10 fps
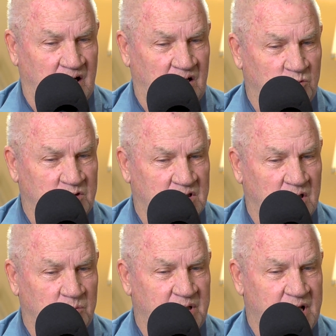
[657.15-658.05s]
and he was
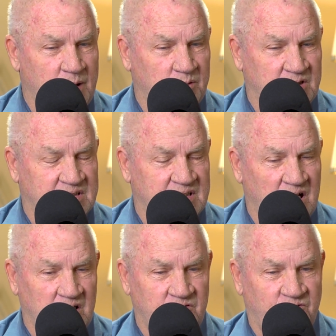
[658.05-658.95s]
going to be able to
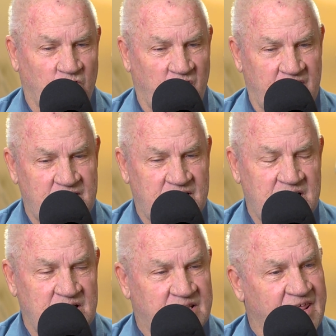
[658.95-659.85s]
sell it for
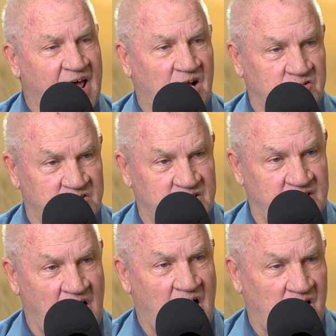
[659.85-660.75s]

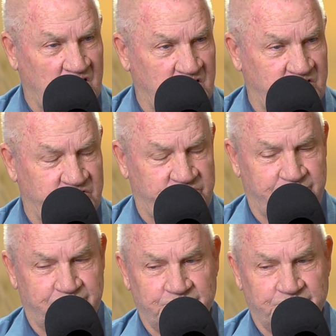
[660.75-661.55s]
$18,000.